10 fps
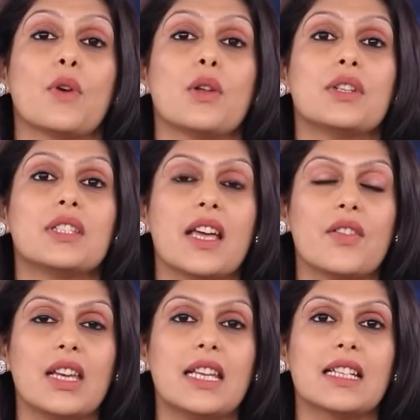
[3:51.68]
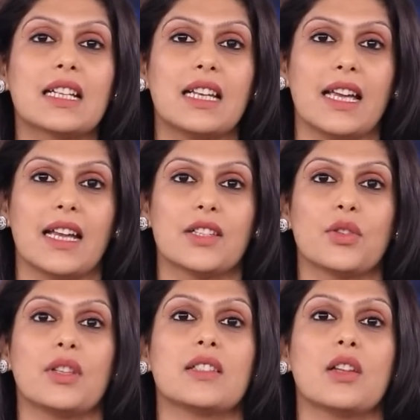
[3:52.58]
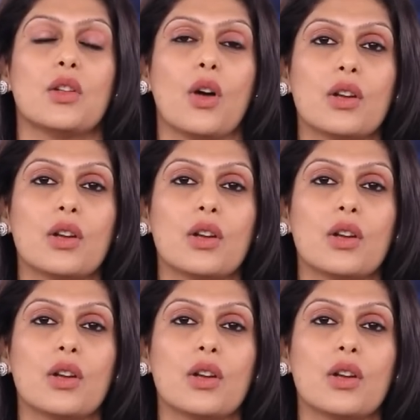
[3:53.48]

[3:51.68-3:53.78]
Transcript: is voluntarily declared. So there's a